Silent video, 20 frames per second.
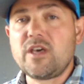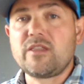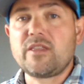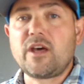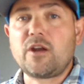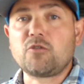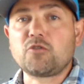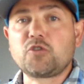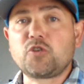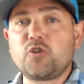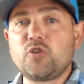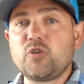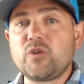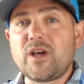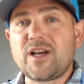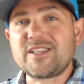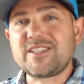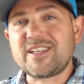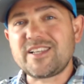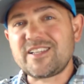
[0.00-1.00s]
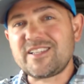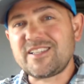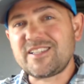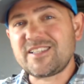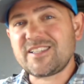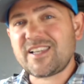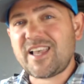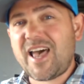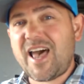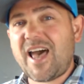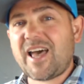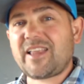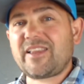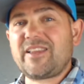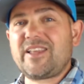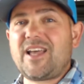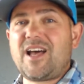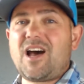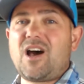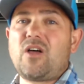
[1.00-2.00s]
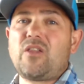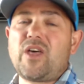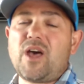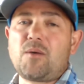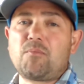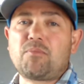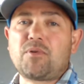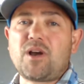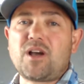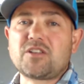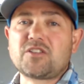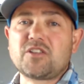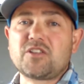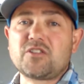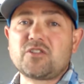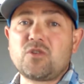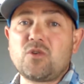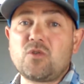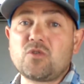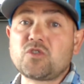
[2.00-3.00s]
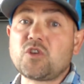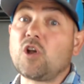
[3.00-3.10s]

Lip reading: that'll show you guys exactly how that process goes,